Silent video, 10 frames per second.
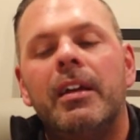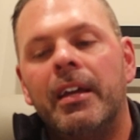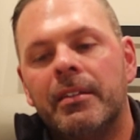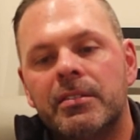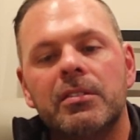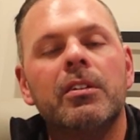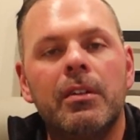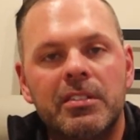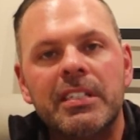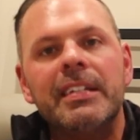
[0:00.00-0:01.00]
It's
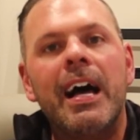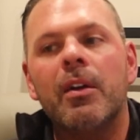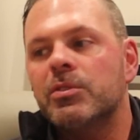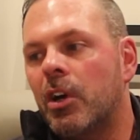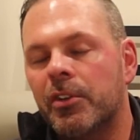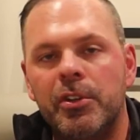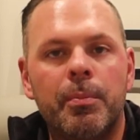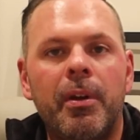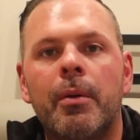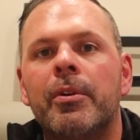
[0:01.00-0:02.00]
sit down, talk to
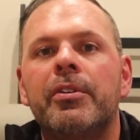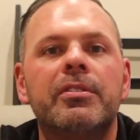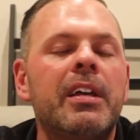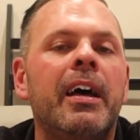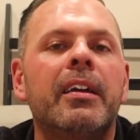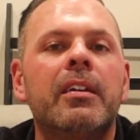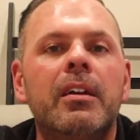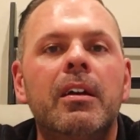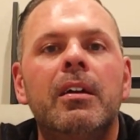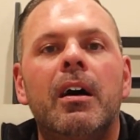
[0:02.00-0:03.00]
your plumber, your tech.
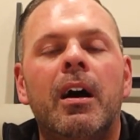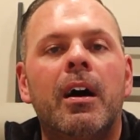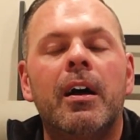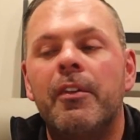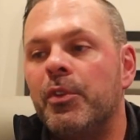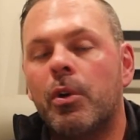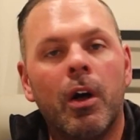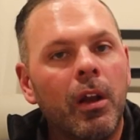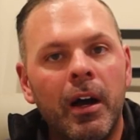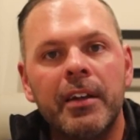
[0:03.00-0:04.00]
If you
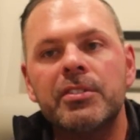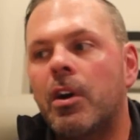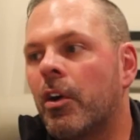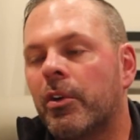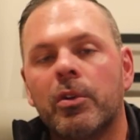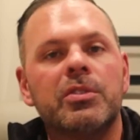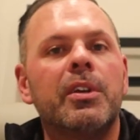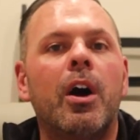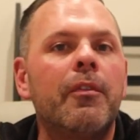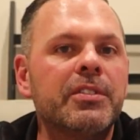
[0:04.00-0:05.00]
call us, our girls in
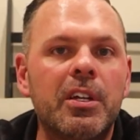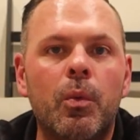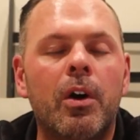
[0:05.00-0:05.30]
the office can